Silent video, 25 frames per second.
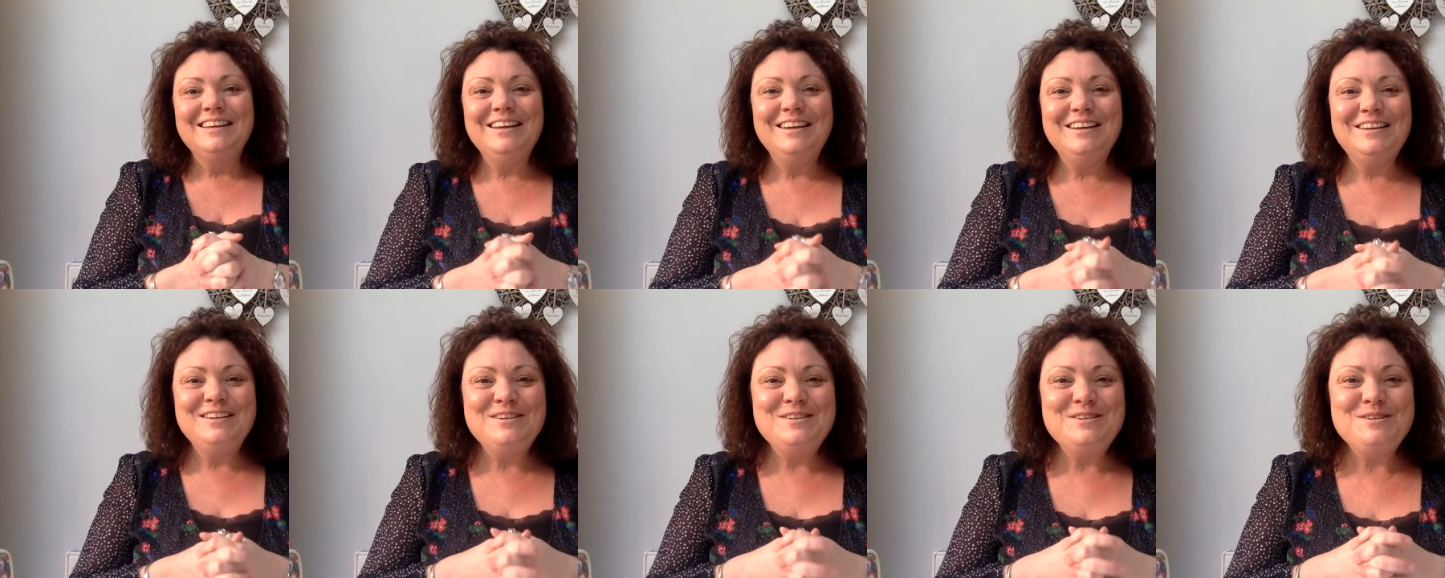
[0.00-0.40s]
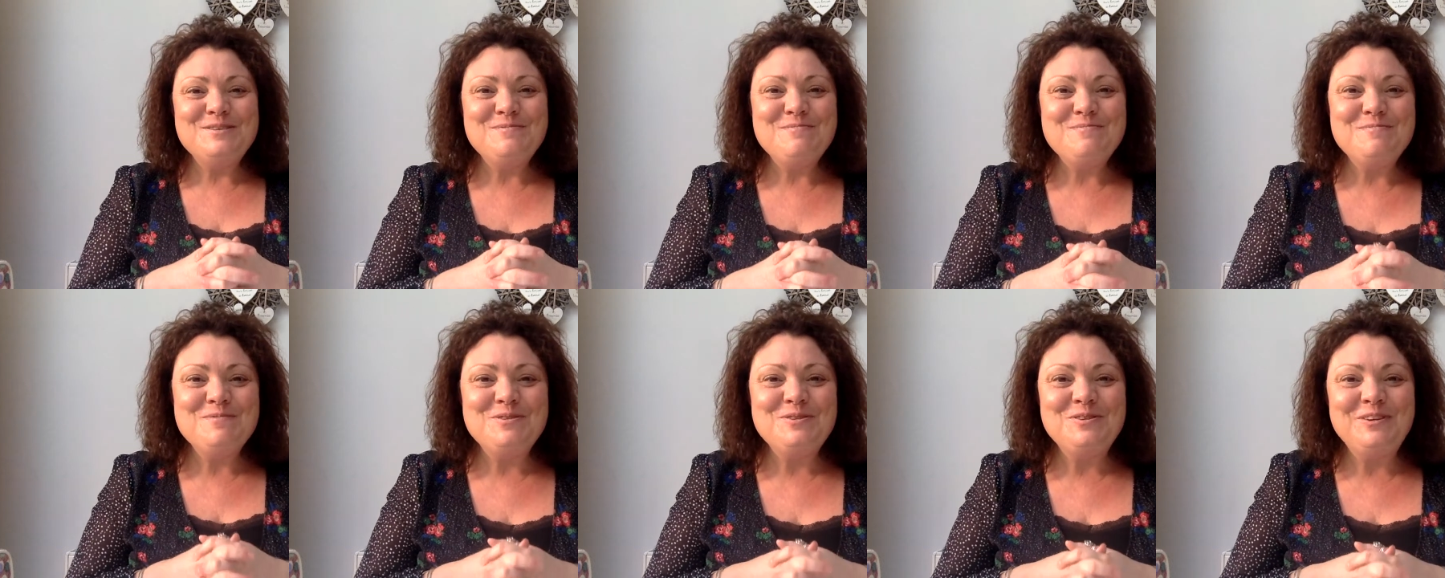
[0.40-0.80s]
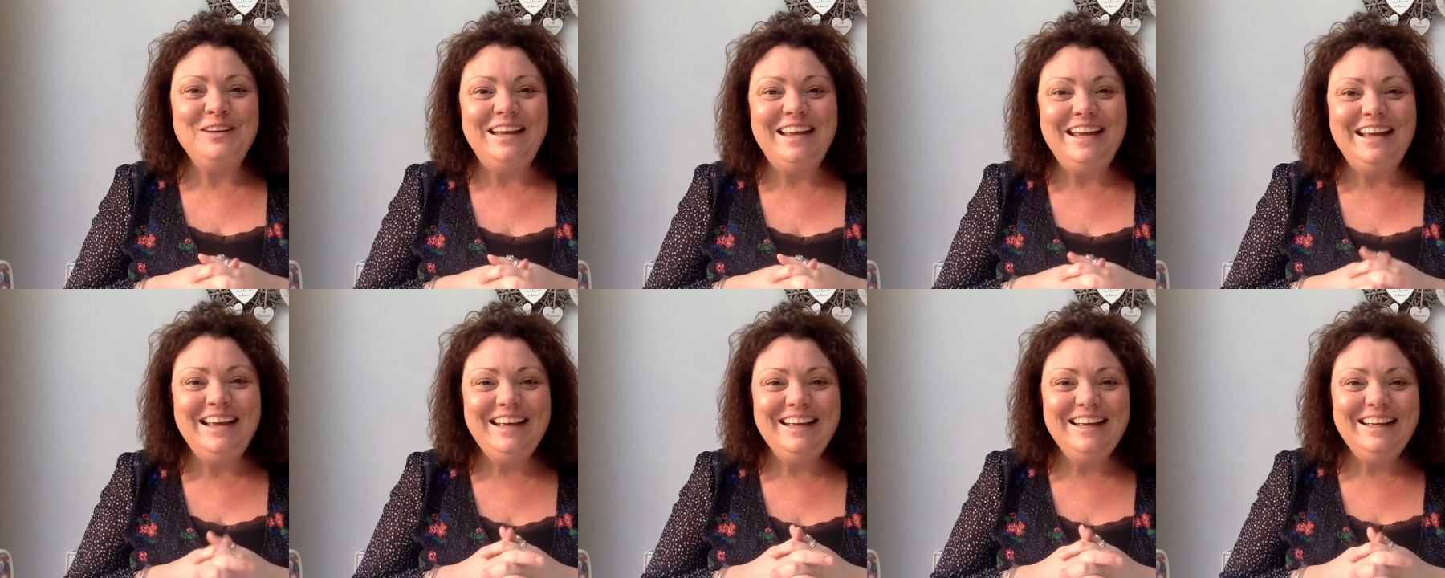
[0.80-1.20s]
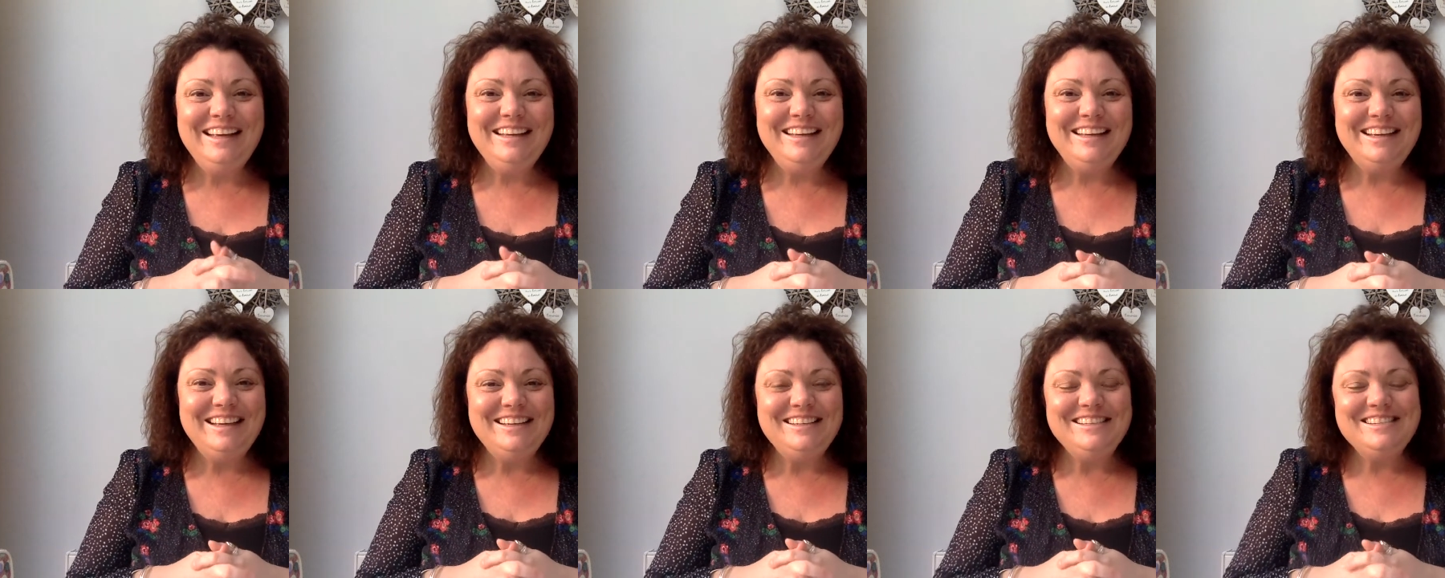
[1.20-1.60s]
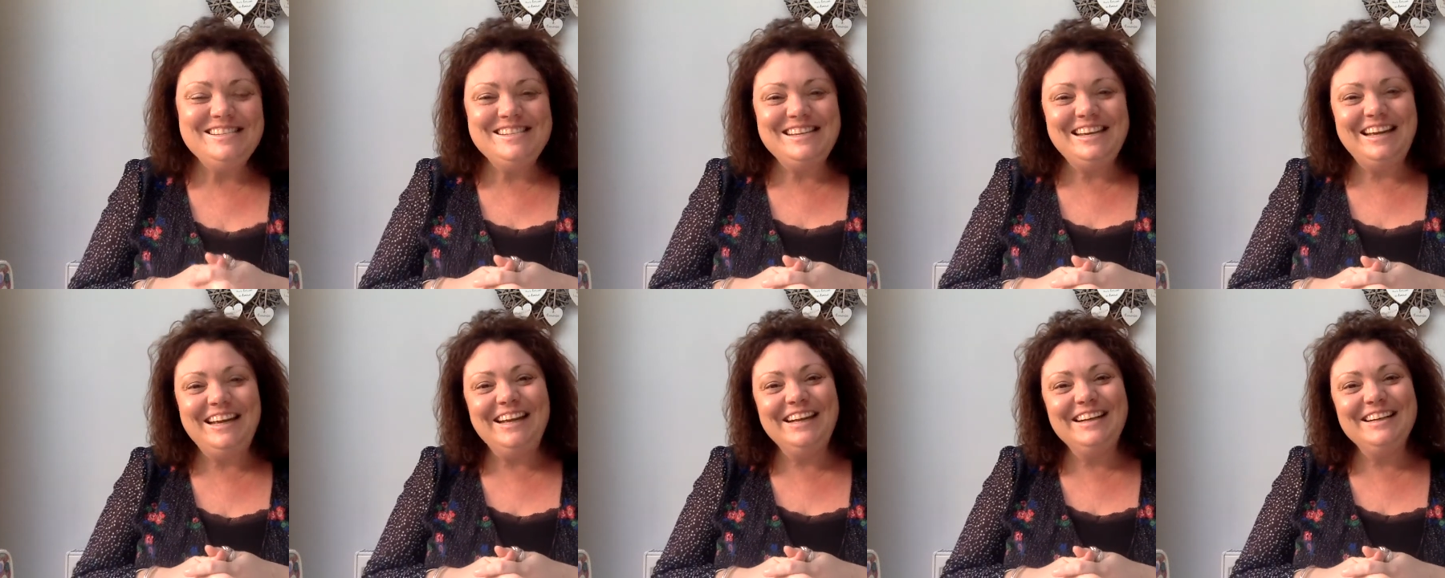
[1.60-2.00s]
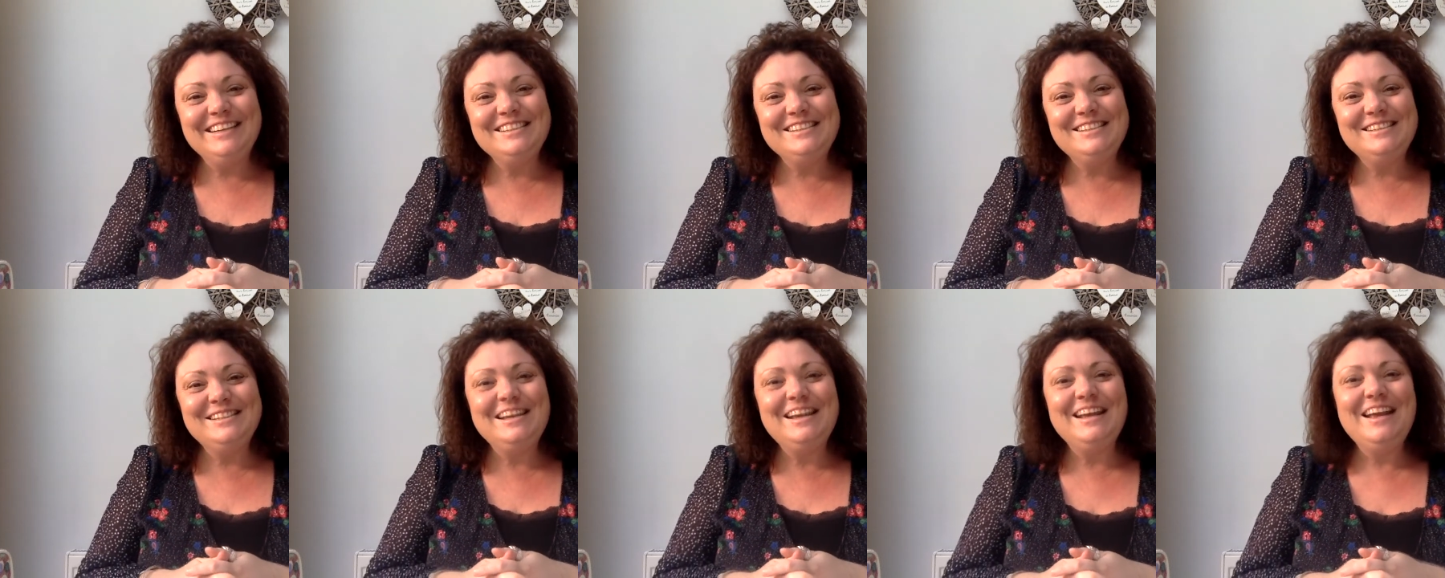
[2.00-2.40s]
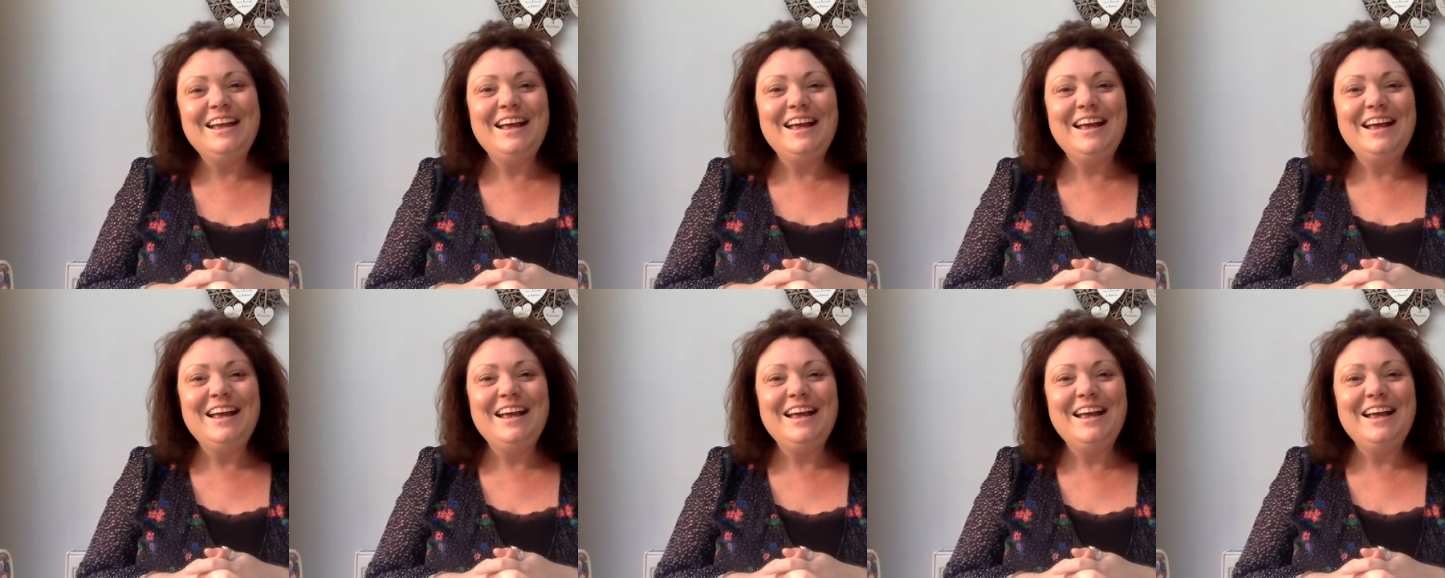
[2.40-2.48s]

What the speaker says: Good morning, Year 6.